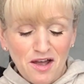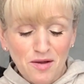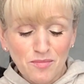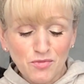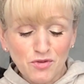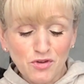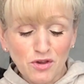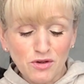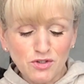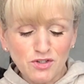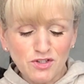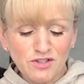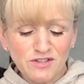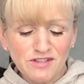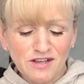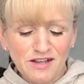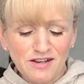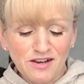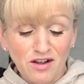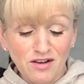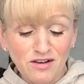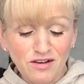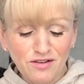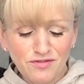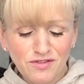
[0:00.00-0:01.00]
So she said,
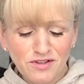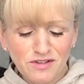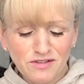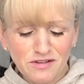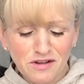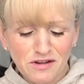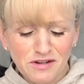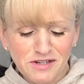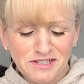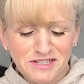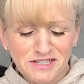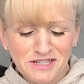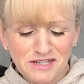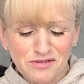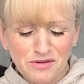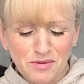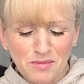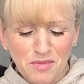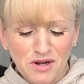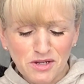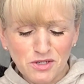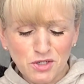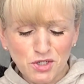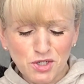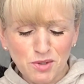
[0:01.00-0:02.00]
I love this idea. I
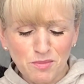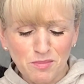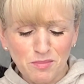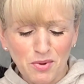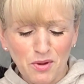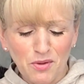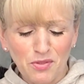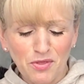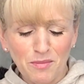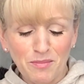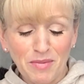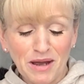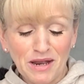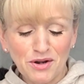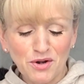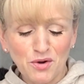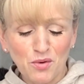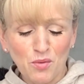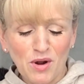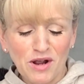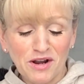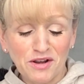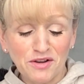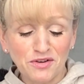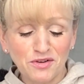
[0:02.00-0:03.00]
might jump on the
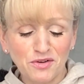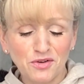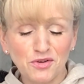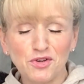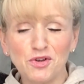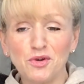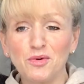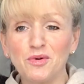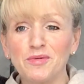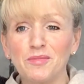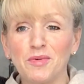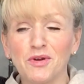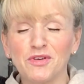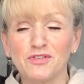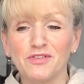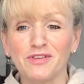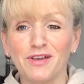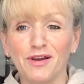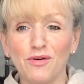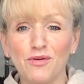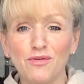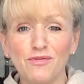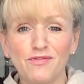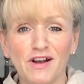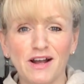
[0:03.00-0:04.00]
bandwagon and do it
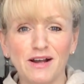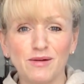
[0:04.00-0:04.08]
myself.